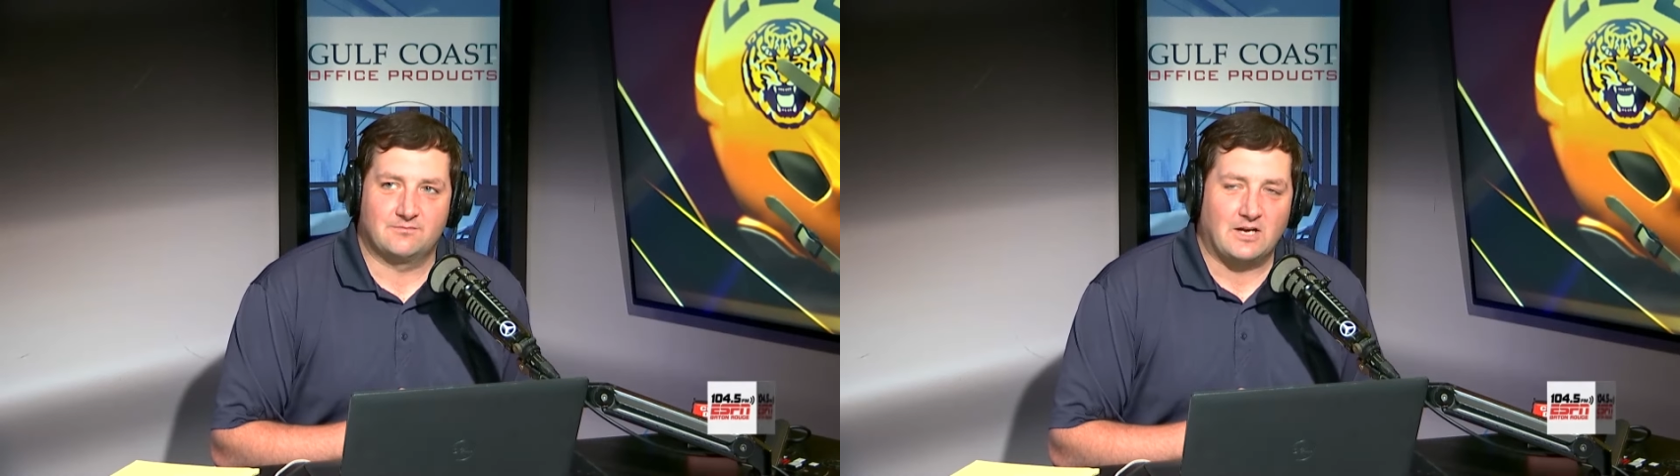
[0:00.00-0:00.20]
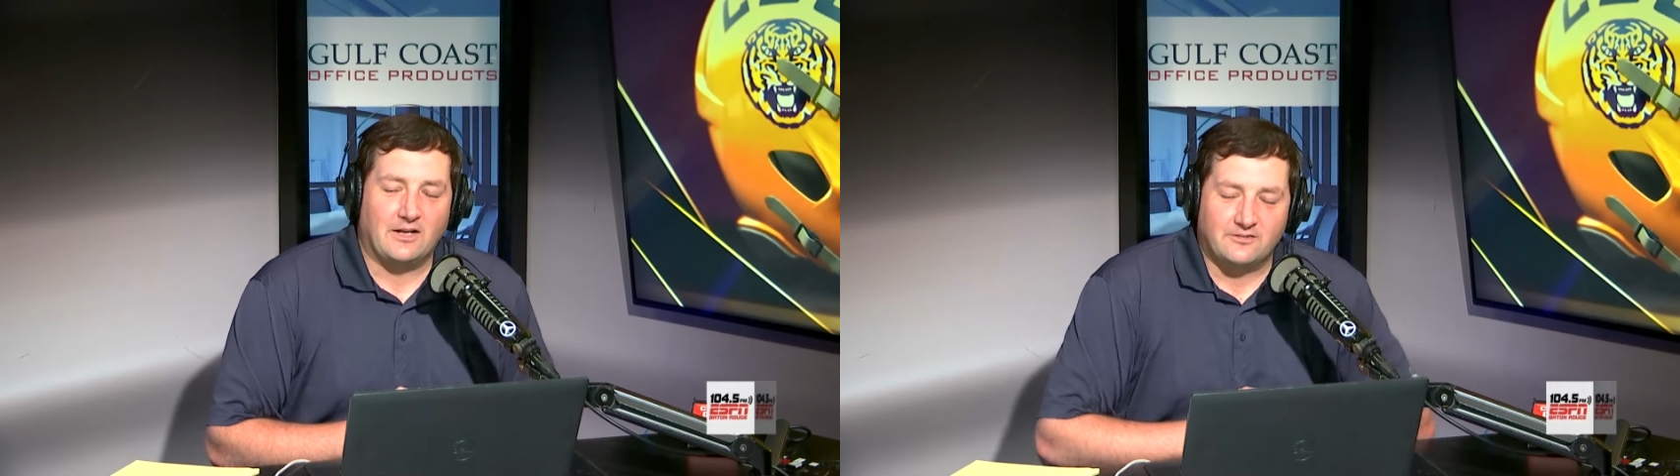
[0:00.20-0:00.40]

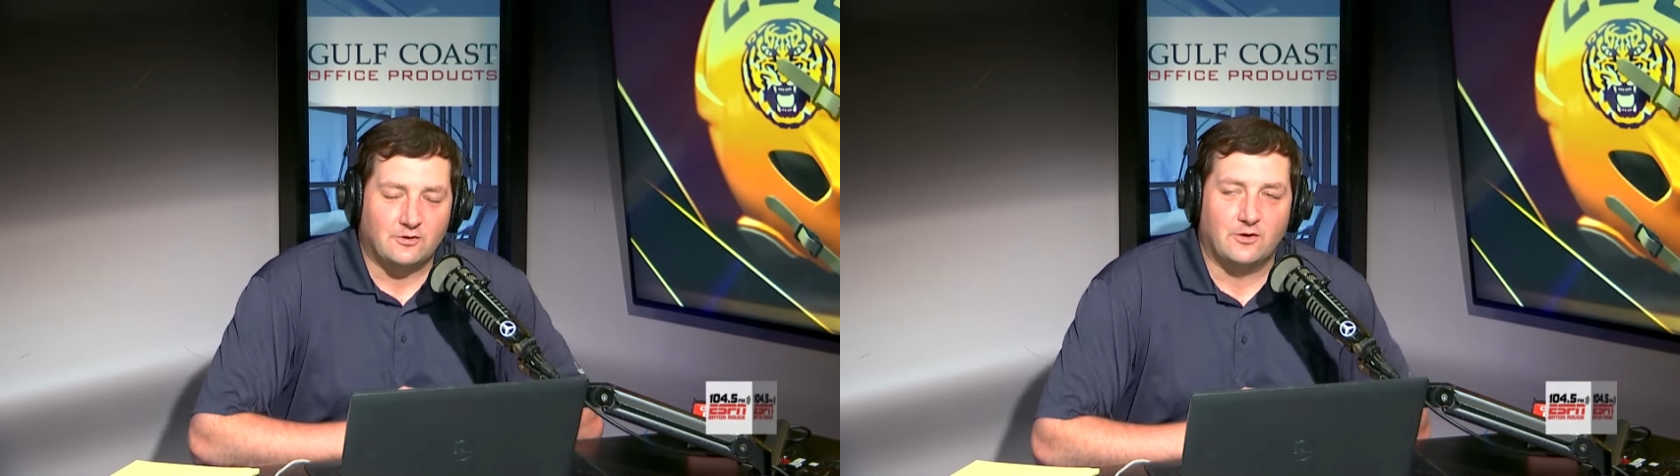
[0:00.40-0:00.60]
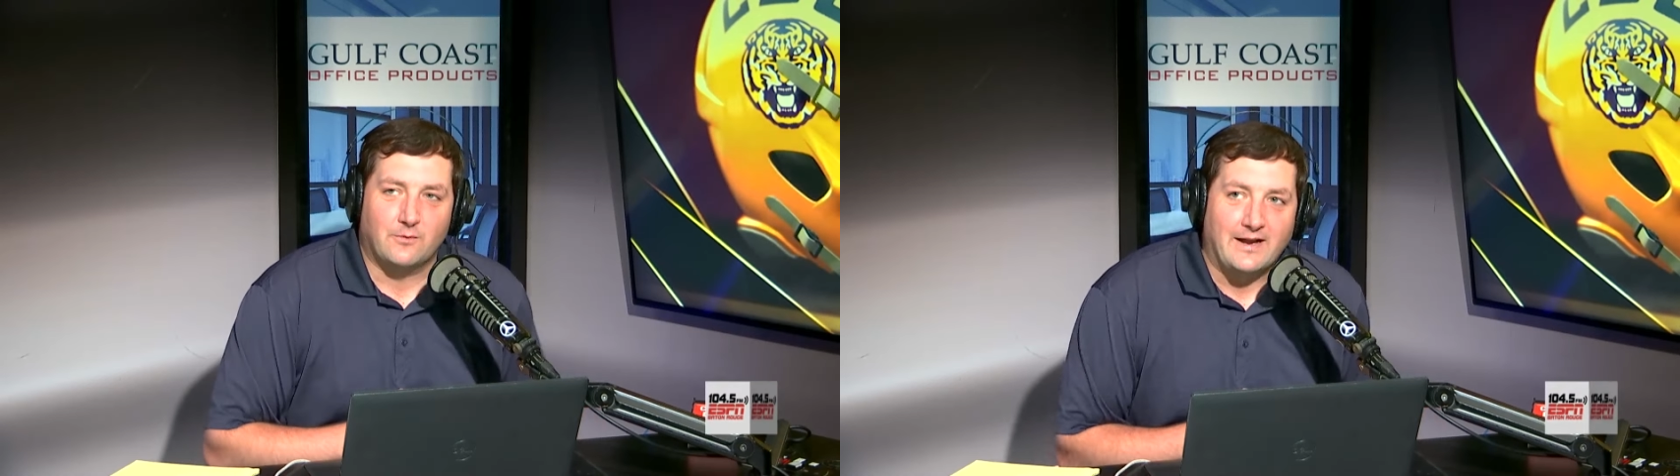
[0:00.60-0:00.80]

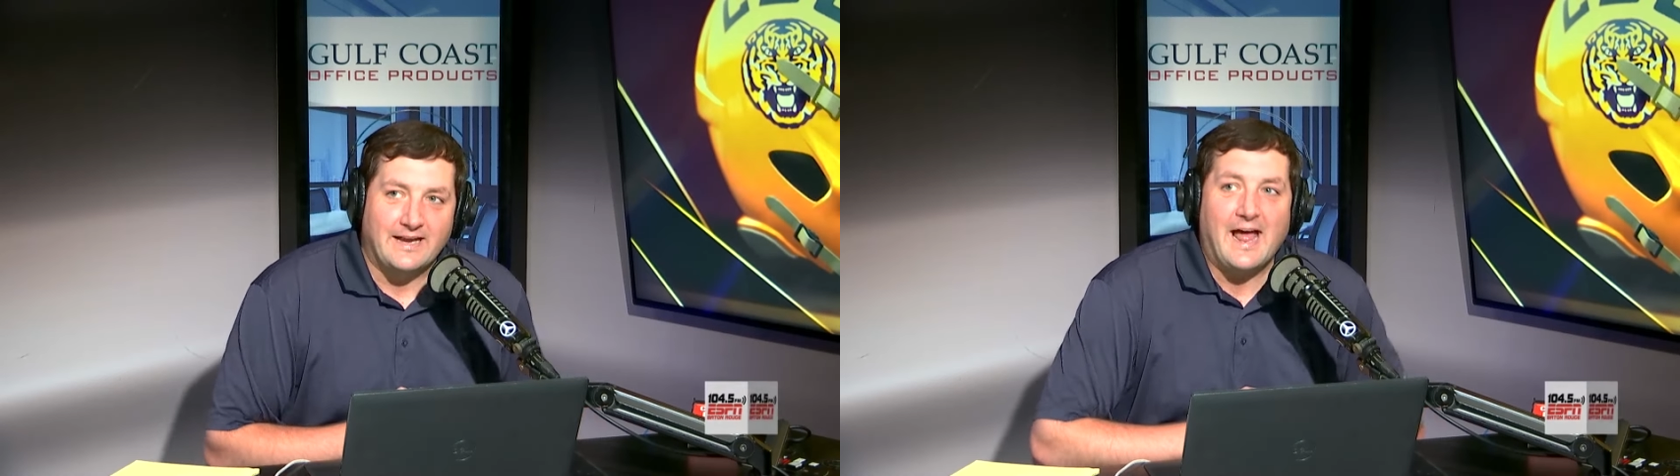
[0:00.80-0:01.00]
constituted right